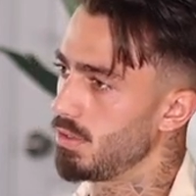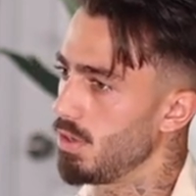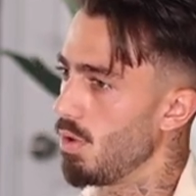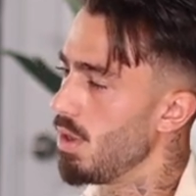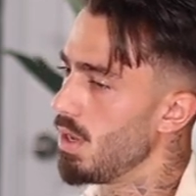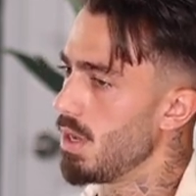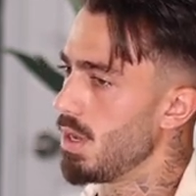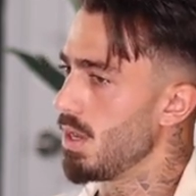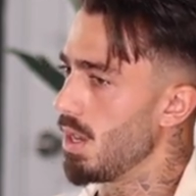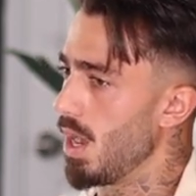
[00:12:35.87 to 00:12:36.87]
So
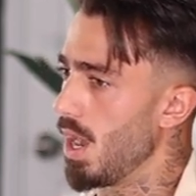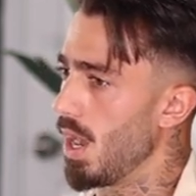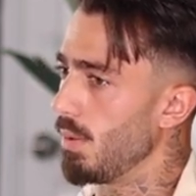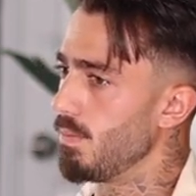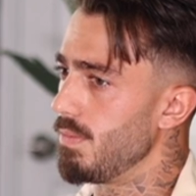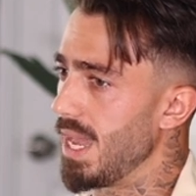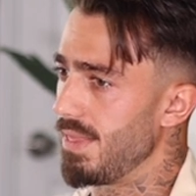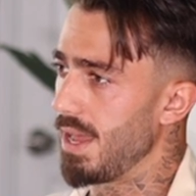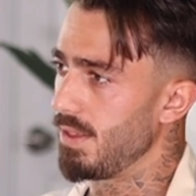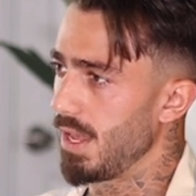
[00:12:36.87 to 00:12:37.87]
yeah,
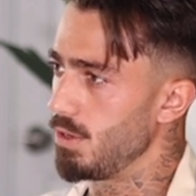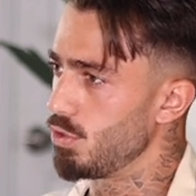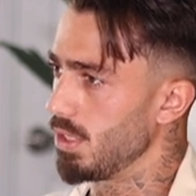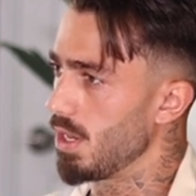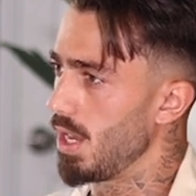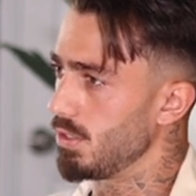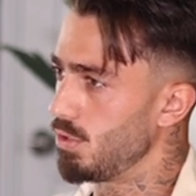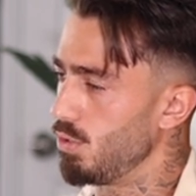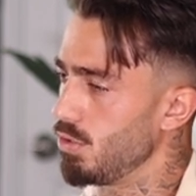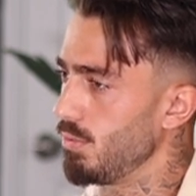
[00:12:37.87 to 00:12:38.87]
that usually
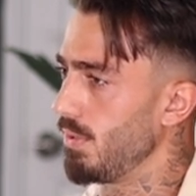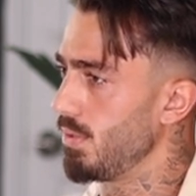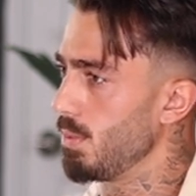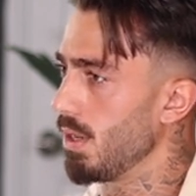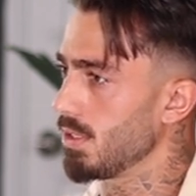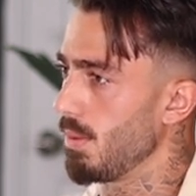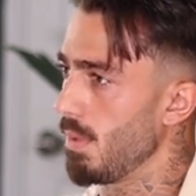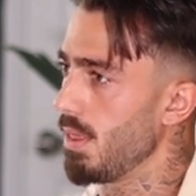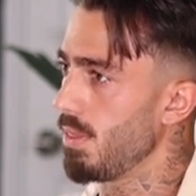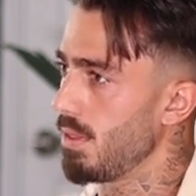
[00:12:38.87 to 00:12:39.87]
costs $250 a
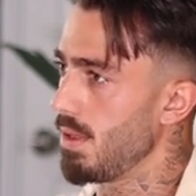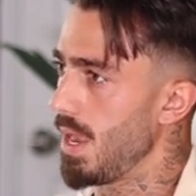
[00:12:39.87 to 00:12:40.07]
month.